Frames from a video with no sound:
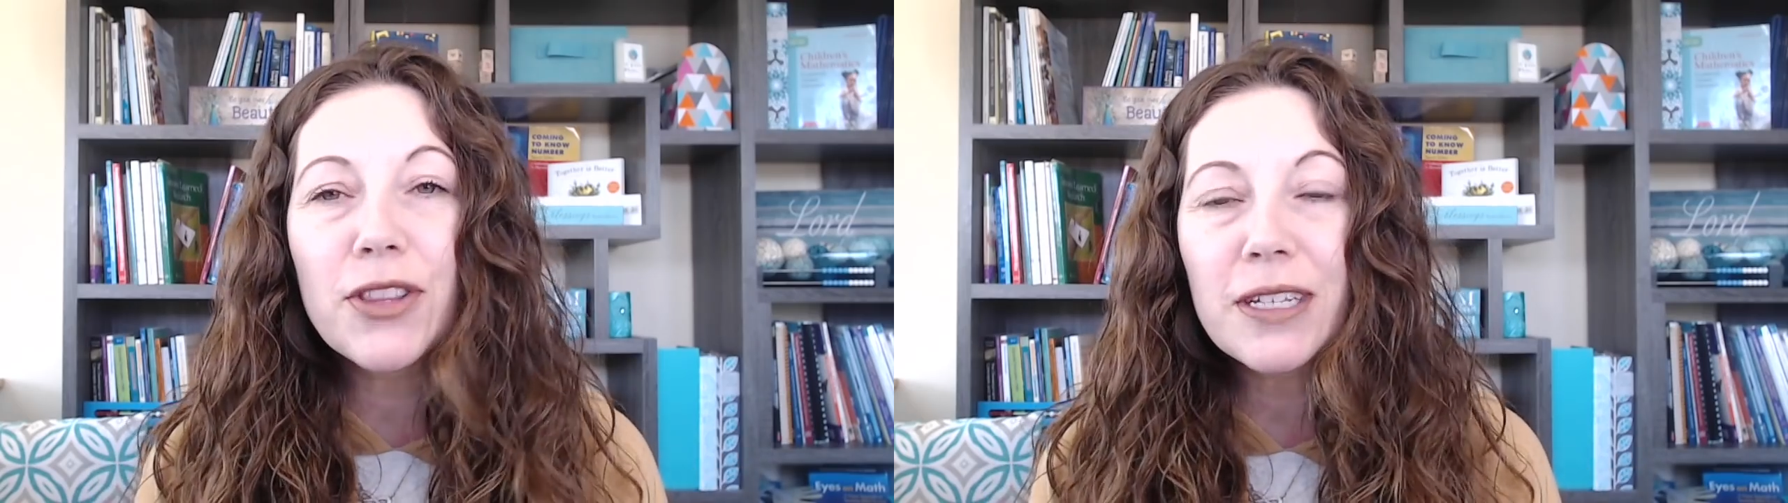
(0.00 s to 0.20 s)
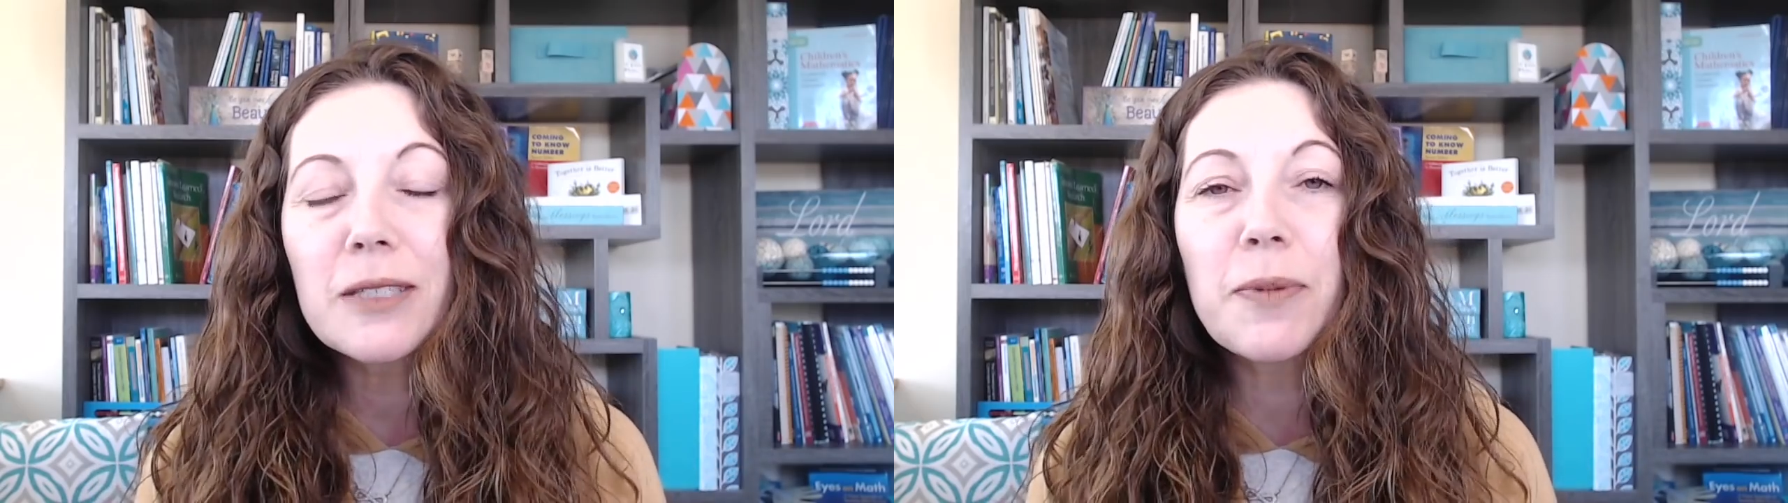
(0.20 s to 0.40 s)

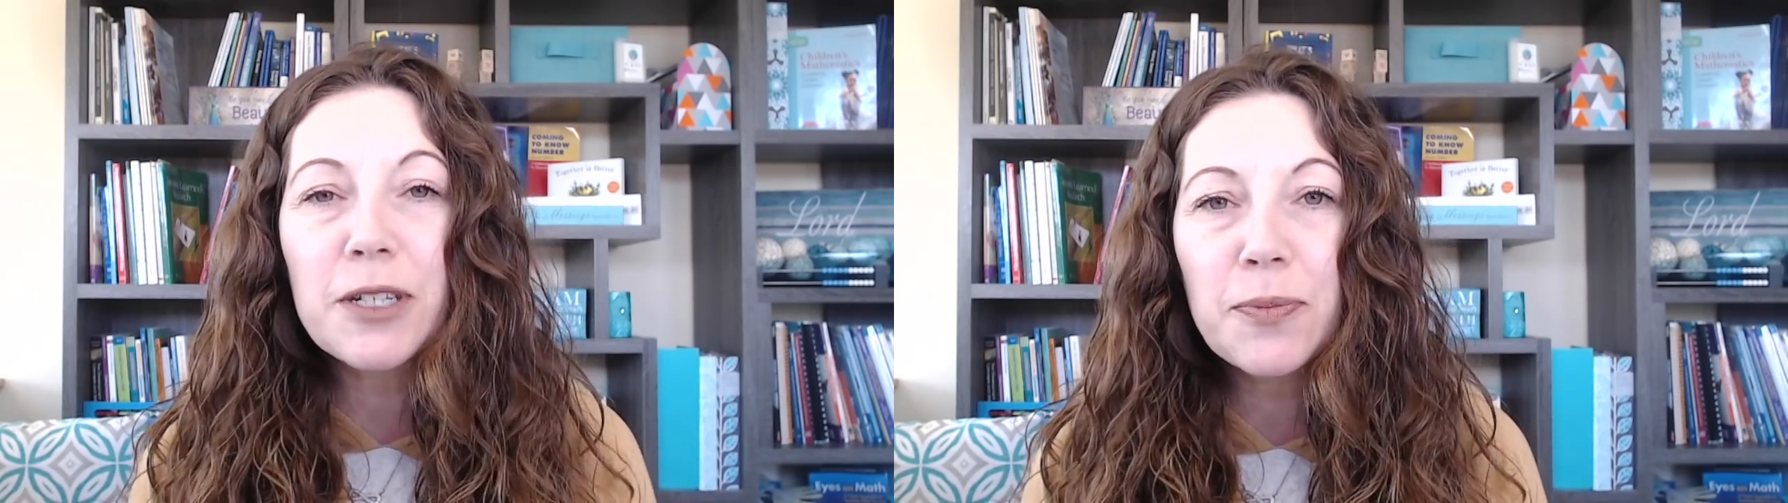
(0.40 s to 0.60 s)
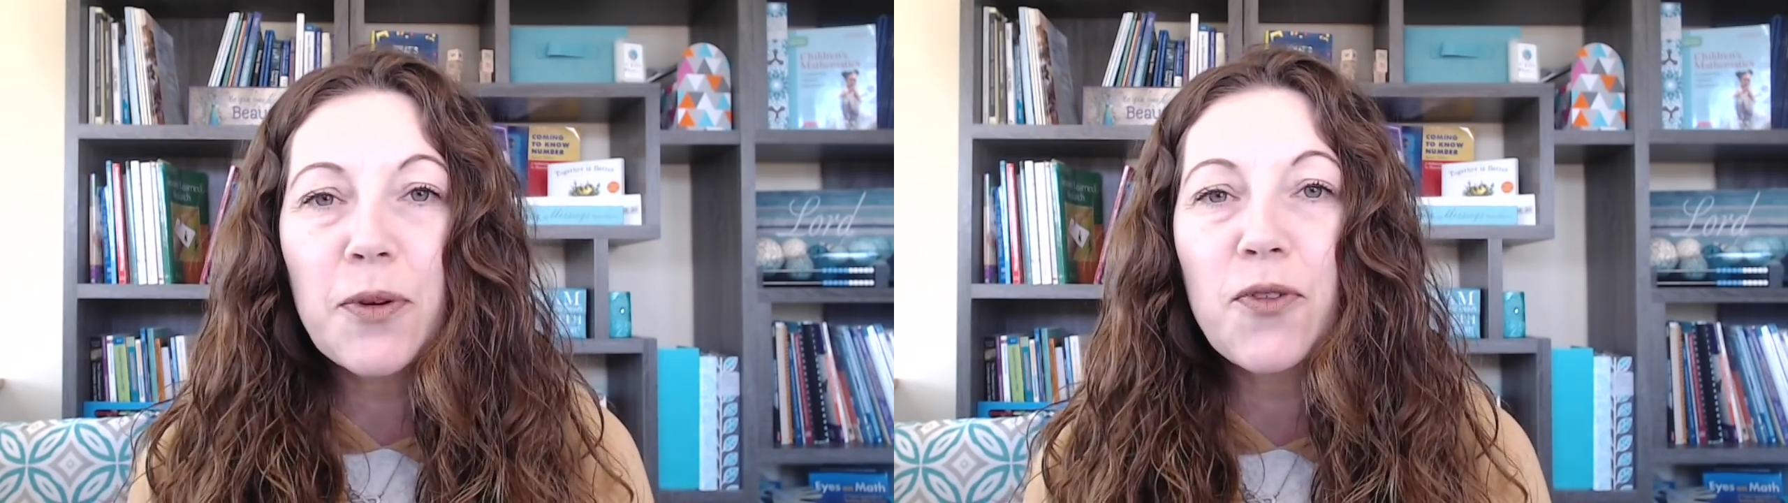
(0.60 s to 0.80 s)
these
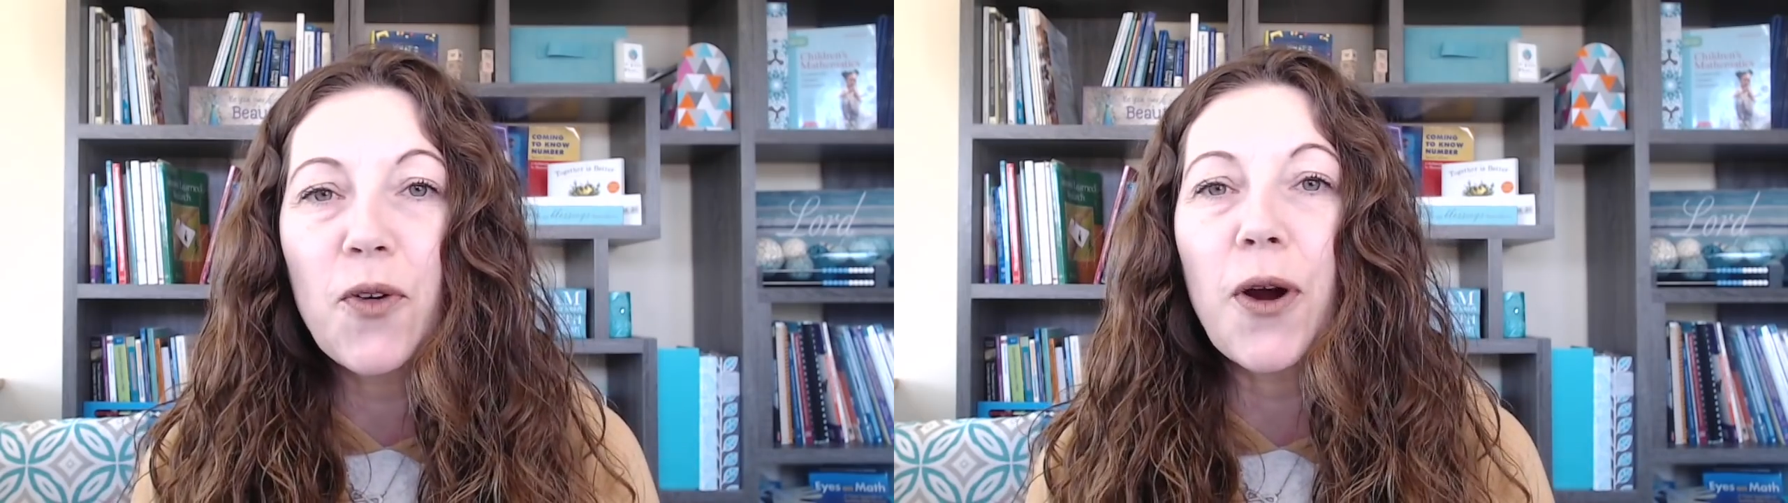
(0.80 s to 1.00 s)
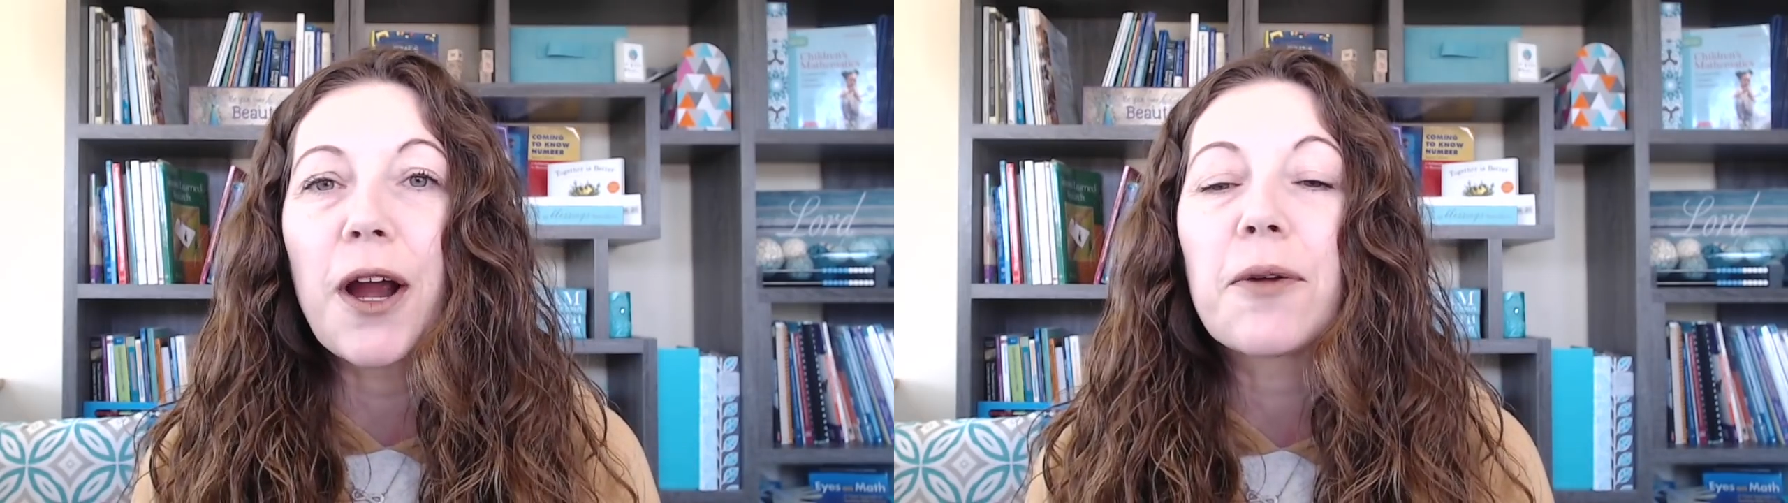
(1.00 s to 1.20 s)
books
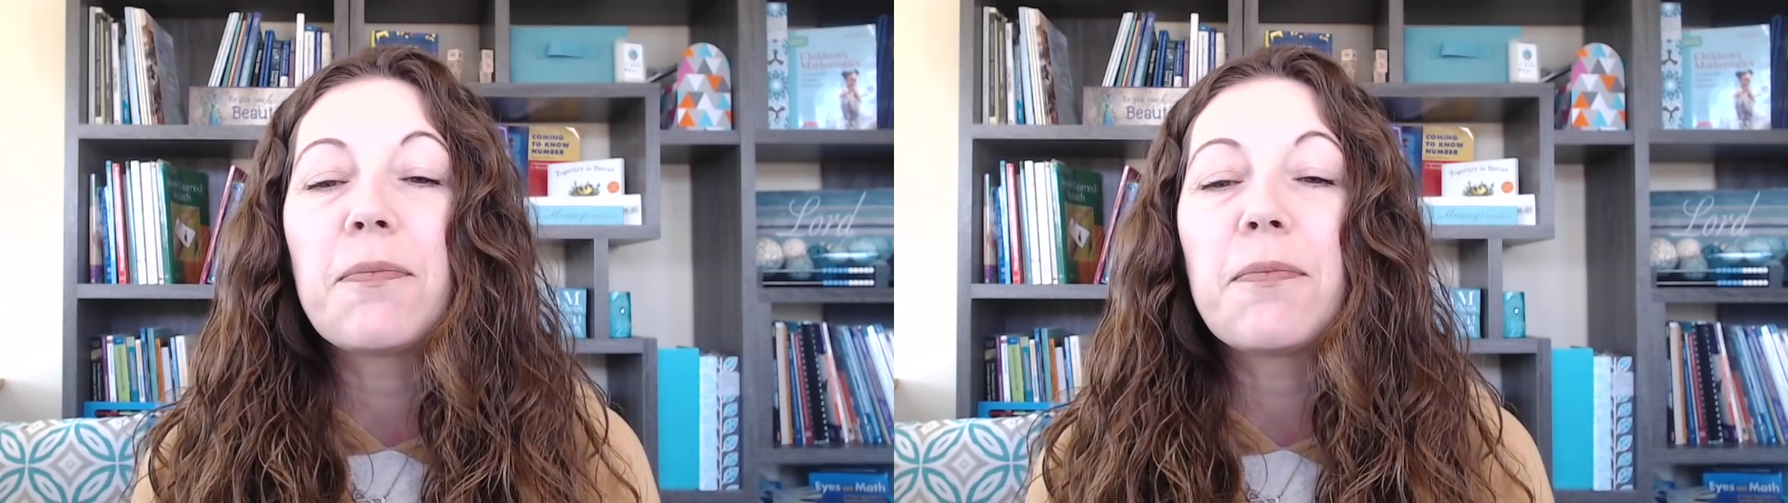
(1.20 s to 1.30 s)
before,